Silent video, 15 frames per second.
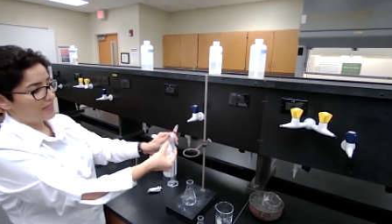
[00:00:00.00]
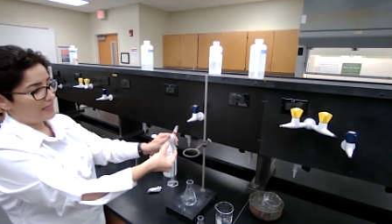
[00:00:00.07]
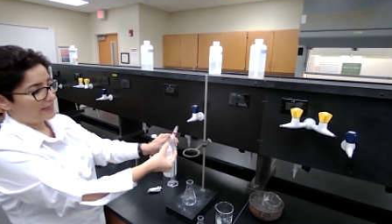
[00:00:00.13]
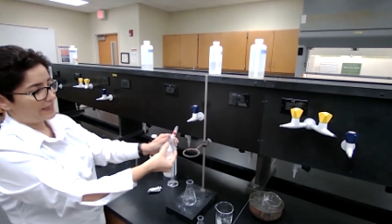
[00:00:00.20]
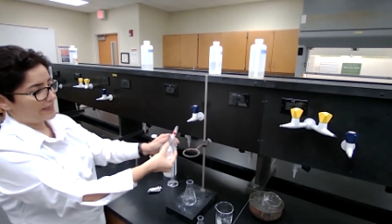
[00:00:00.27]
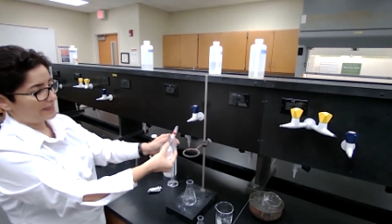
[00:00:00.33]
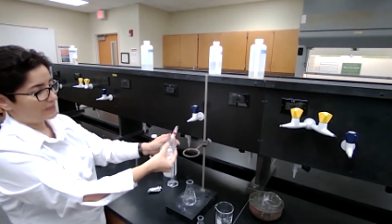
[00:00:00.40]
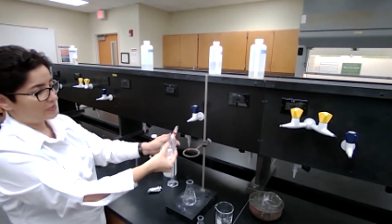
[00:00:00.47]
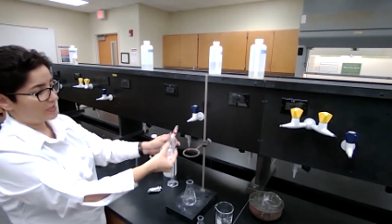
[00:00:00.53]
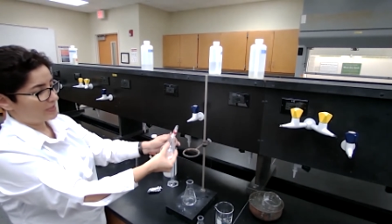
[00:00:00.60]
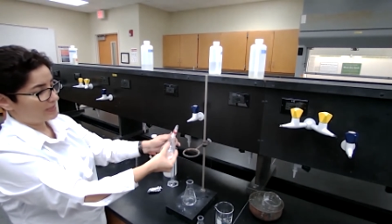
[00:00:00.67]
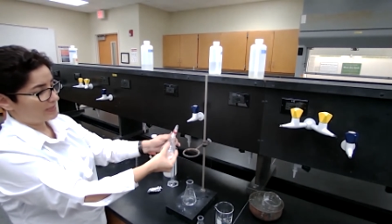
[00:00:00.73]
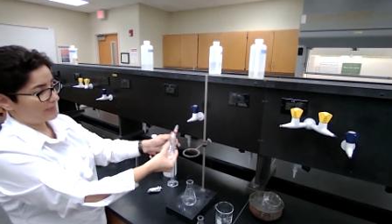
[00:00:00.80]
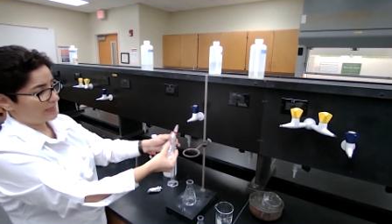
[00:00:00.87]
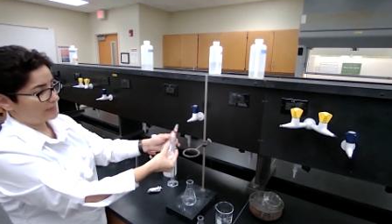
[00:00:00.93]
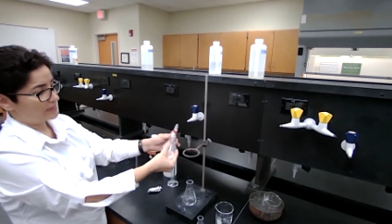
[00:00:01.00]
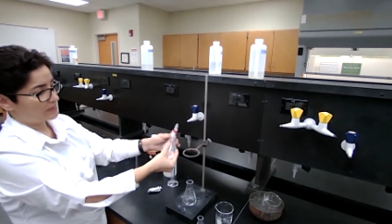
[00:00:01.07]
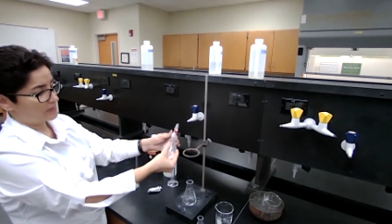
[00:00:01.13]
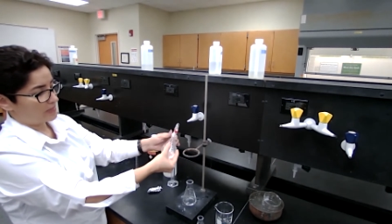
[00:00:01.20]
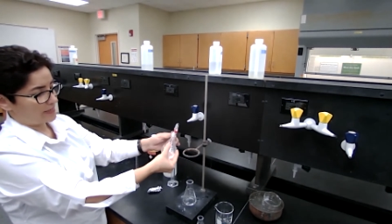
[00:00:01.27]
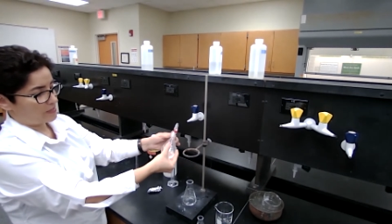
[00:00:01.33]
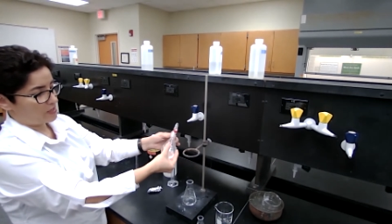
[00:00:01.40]
it can generate
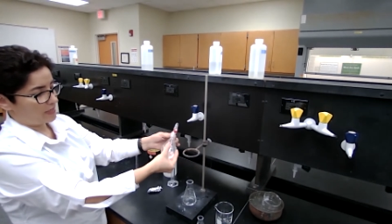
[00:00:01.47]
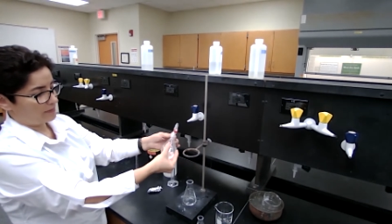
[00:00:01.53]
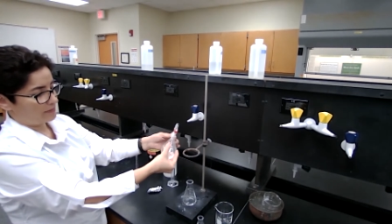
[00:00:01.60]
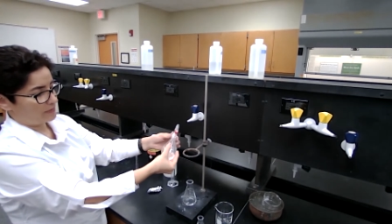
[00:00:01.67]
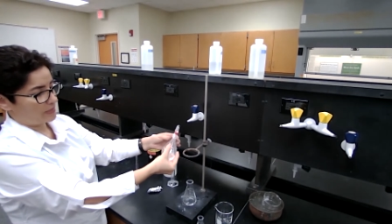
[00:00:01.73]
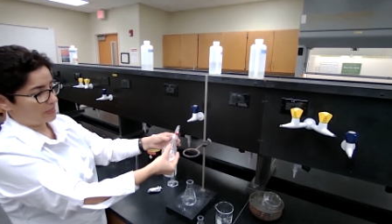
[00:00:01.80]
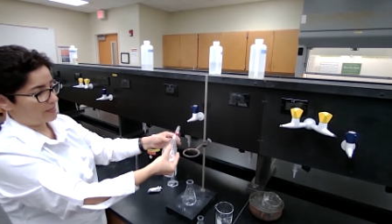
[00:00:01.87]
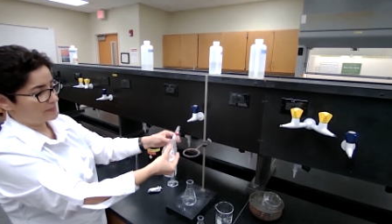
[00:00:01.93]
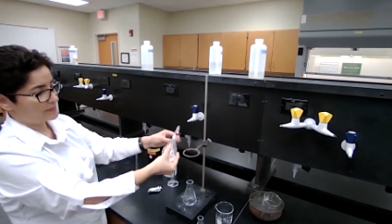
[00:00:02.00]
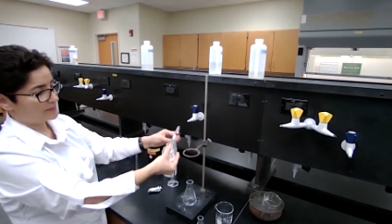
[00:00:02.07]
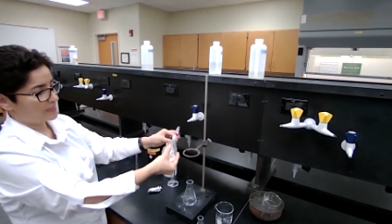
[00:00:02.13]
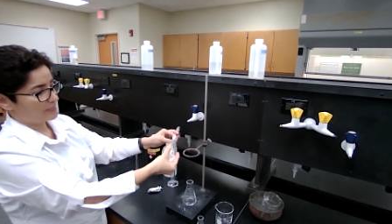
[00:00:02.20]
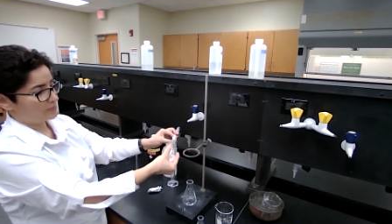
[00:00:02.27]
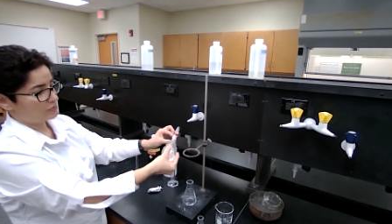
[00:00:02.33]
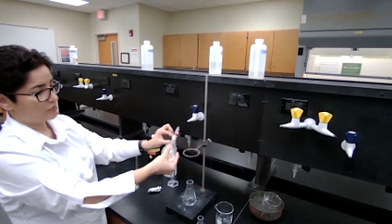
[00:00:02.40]
the carbon dioxide.